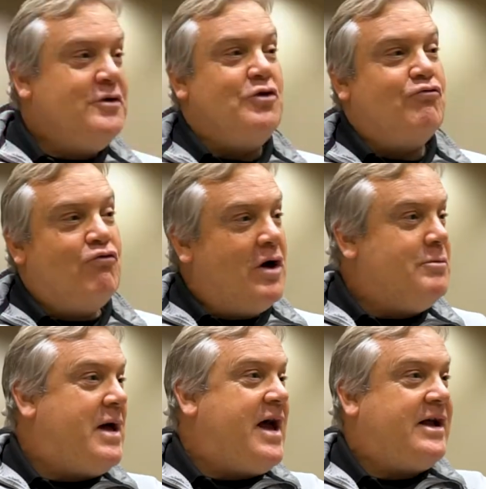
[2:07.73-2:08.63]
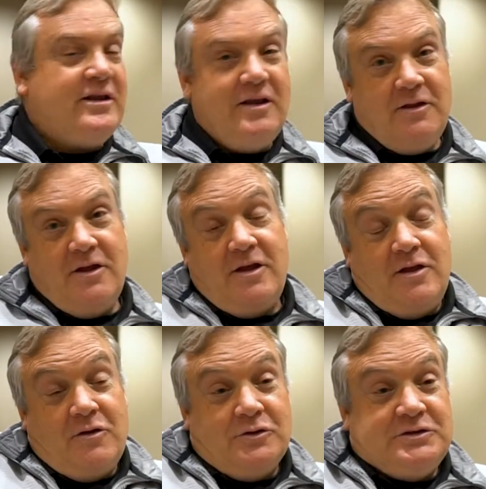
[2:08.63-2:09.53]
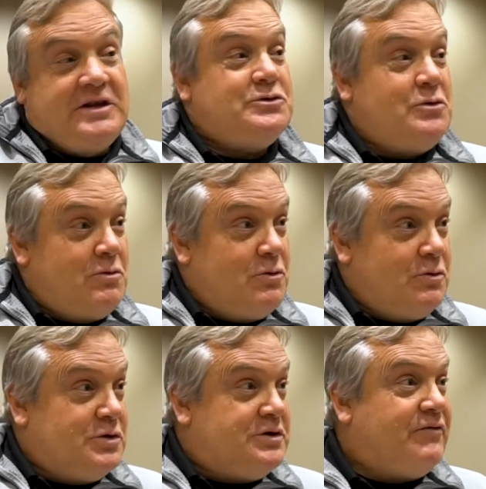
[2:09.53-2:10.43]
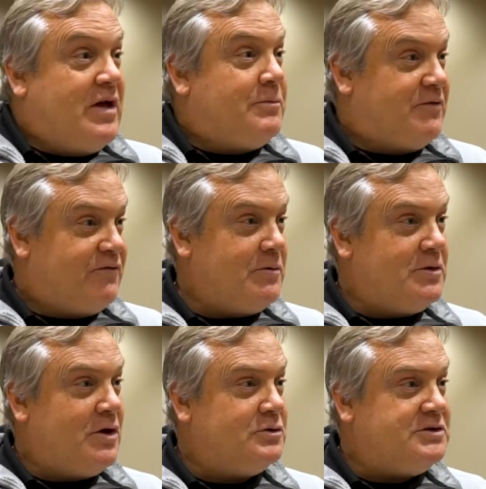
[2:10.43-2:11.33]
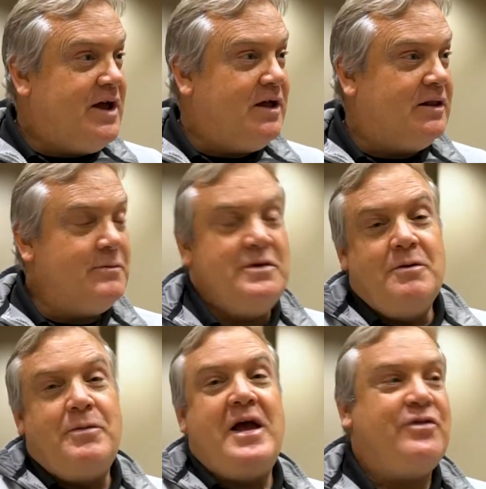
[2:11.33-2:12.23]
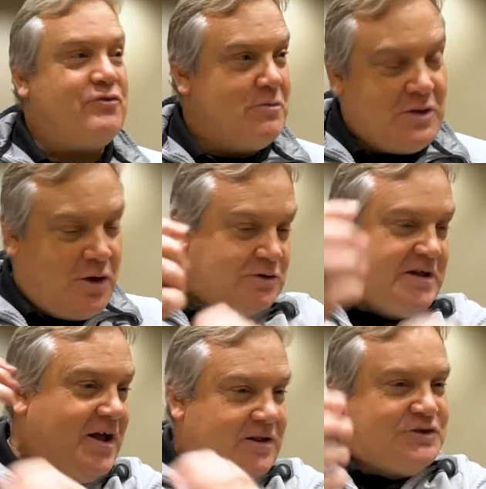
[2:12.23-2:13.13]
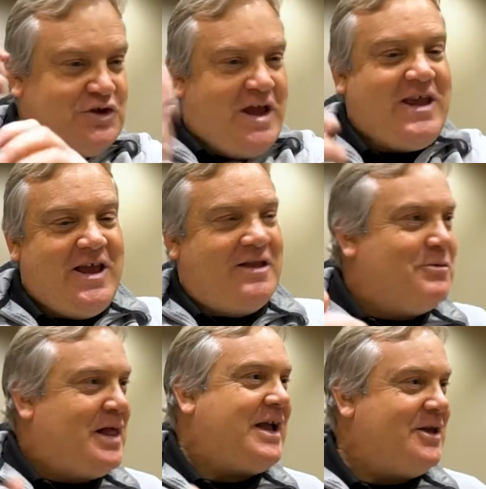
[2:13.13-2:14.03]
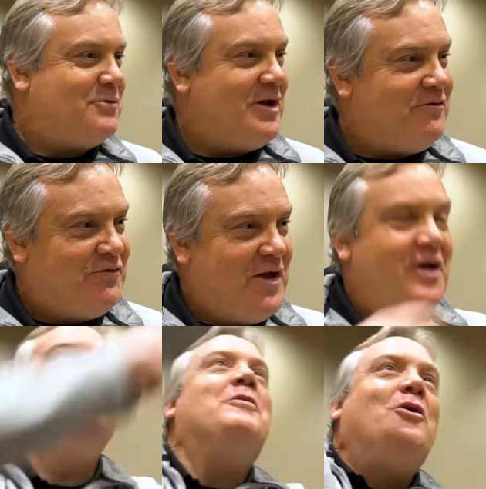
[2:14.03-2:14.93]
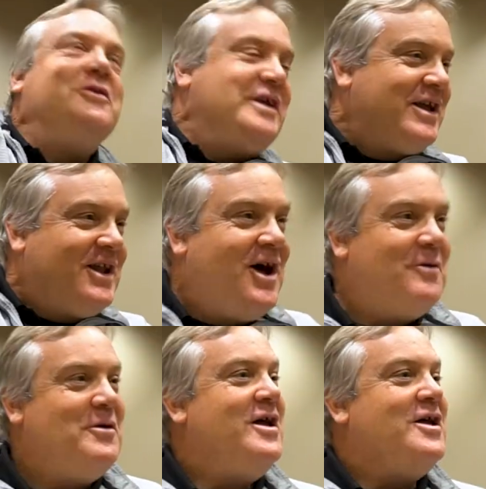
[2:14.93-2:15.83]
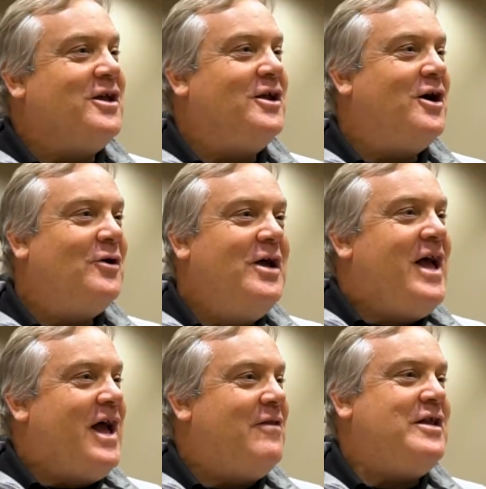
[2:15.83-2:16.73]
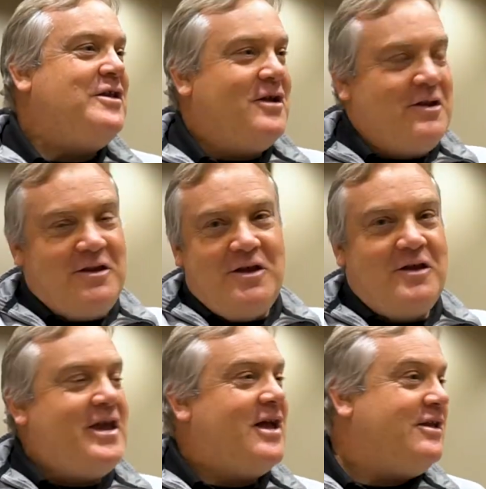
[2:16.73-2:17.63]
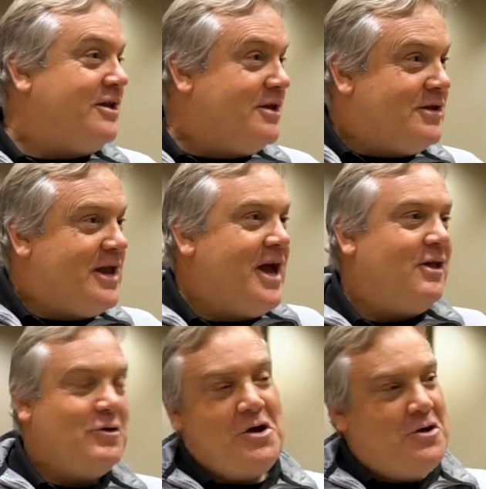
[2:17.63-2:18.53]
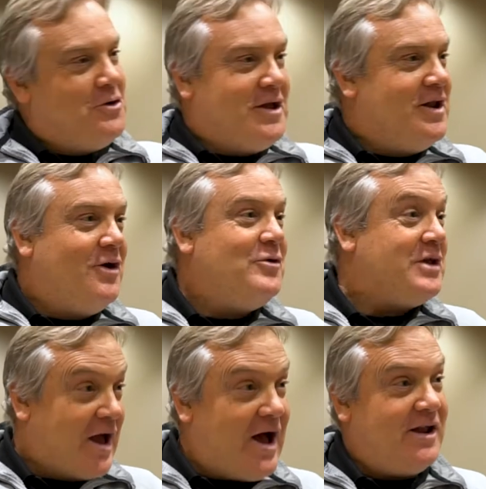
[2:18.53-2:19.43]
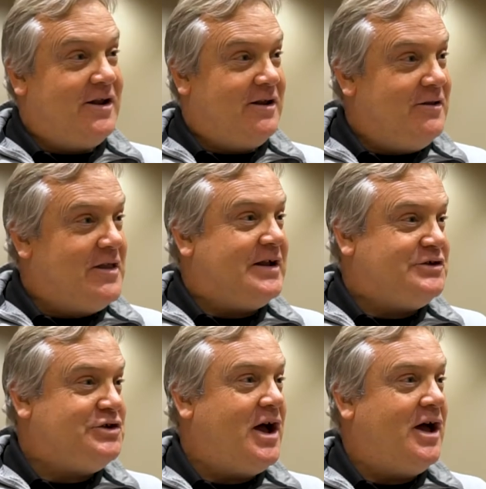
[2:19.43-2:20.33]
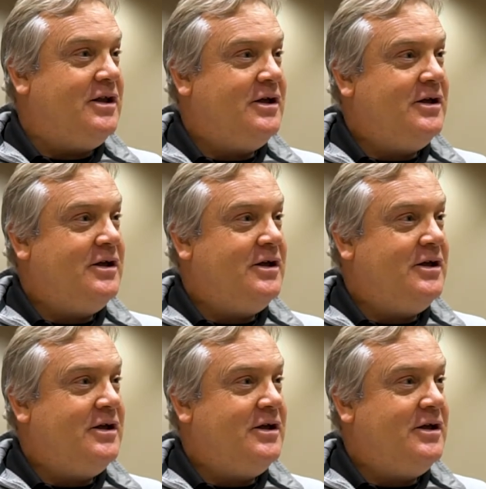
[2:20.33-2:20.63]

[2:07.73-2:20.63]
you run back, in those days we would develop the film in the hotel. I'm in the bathroom in the hotel, shaking the black and white film, holding it up, you know, and then you yell, ooh, you know, we got that shot.